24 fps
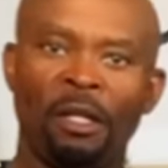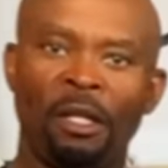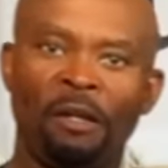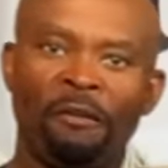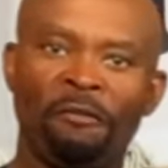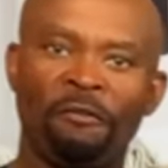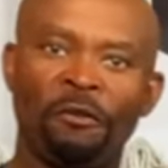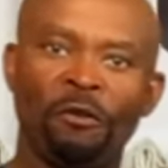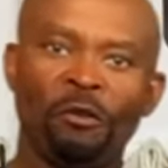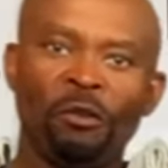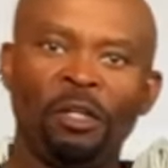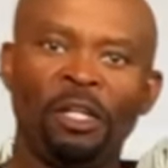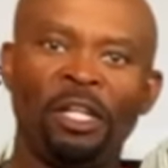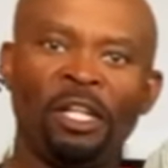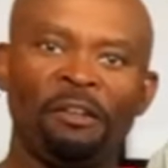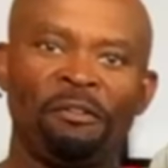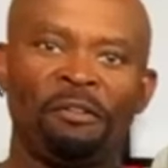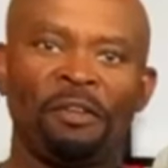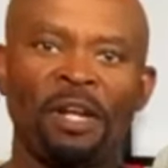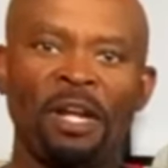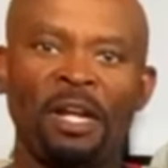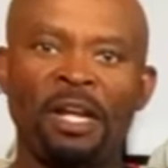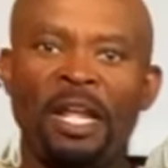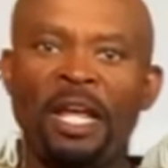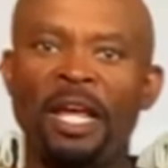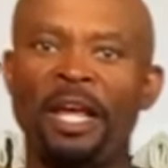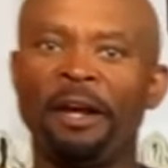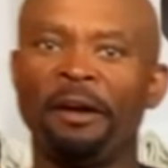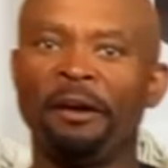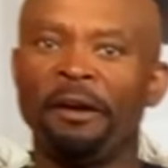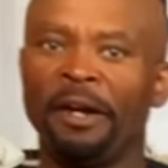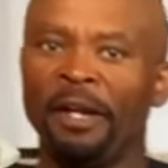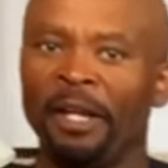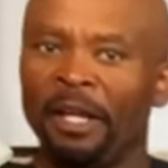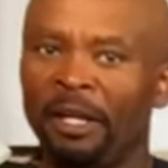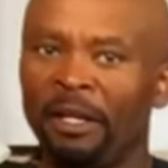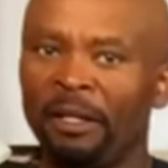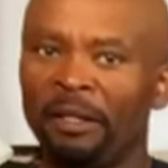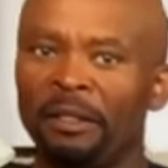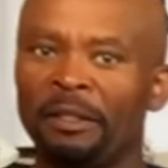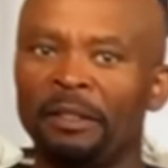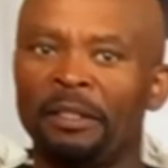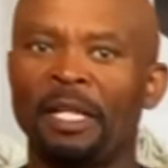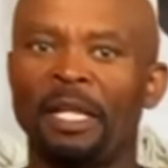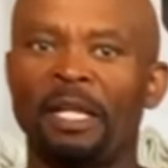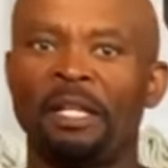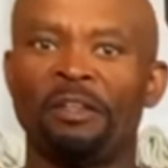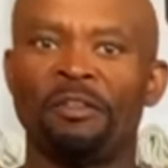If you live in an area
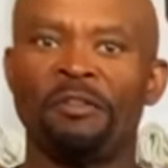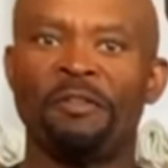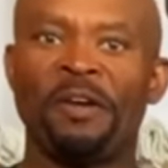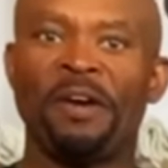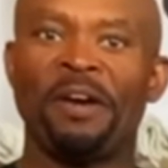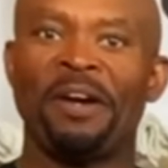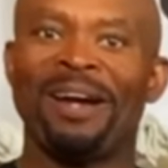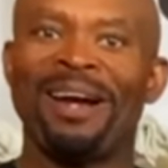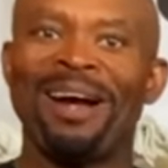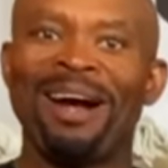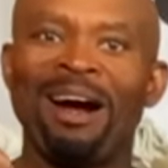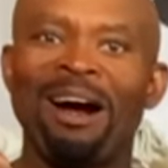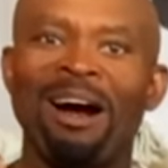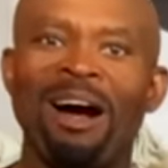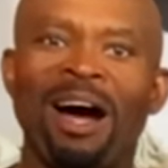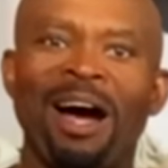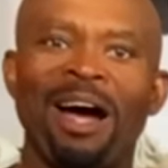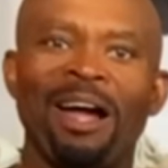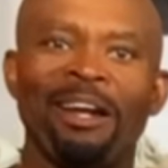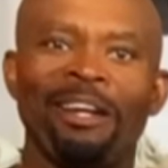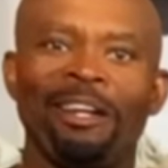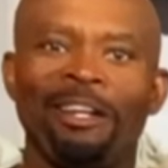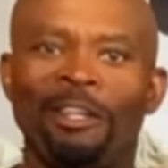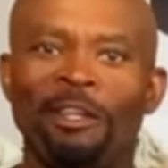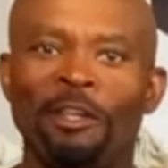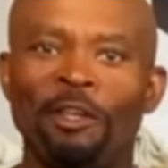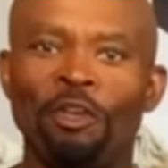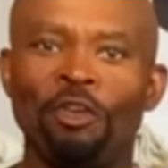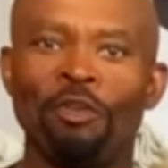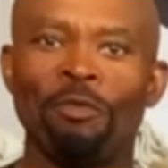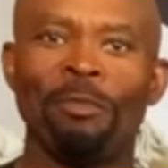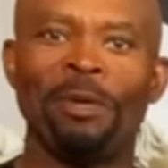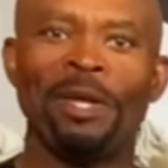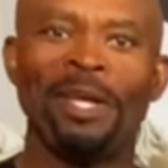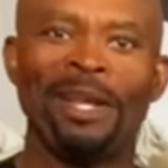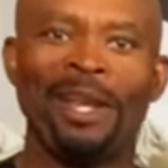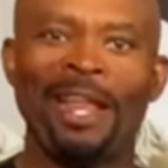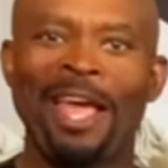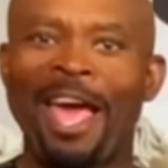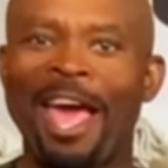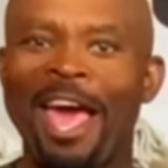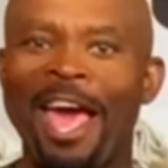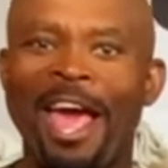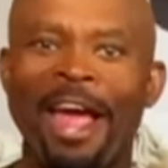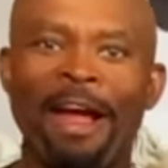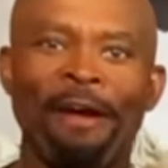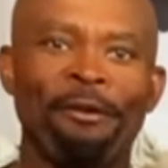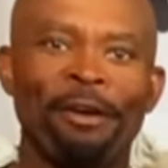that is very hot, humid,
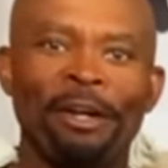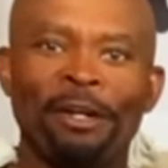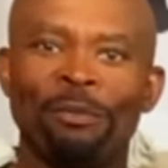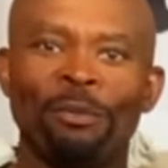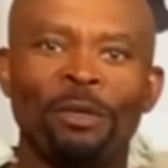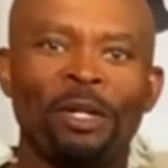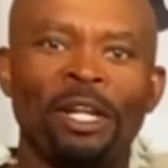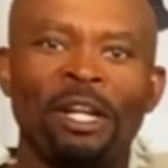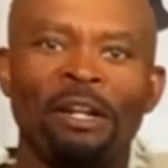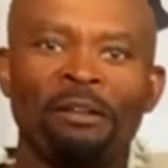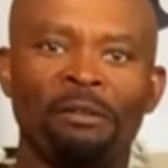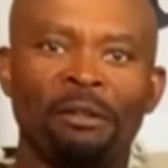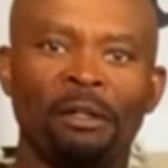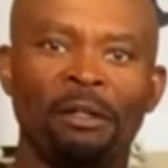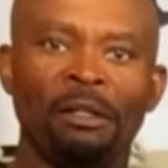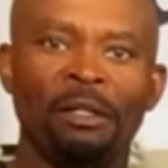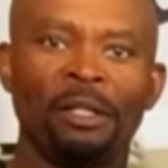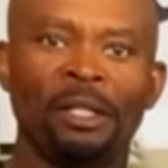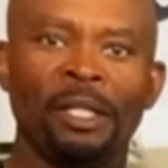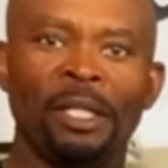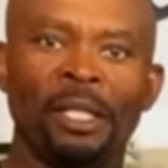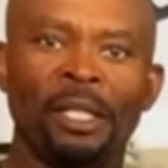arid, whatever,